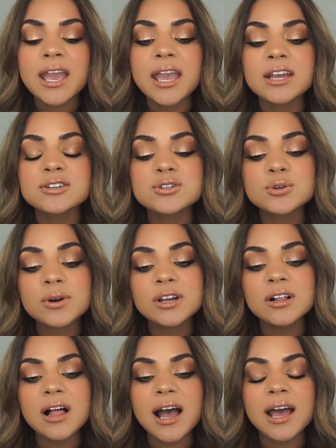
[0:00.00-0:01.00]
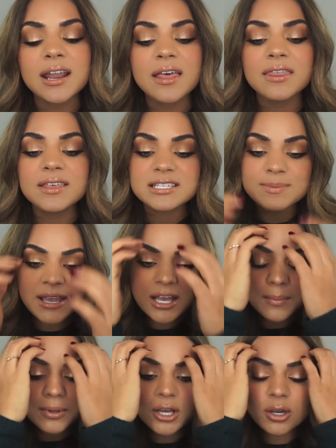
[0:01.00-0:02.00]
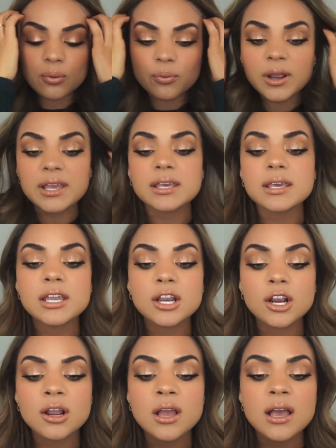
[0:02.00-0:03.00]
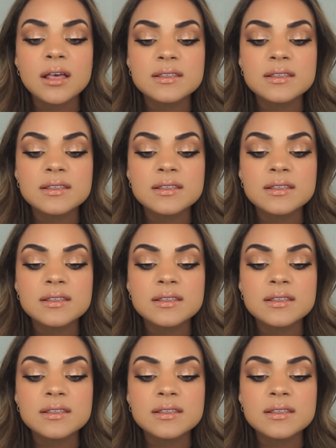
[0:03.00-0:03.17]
a tutorial on this makeup look right here.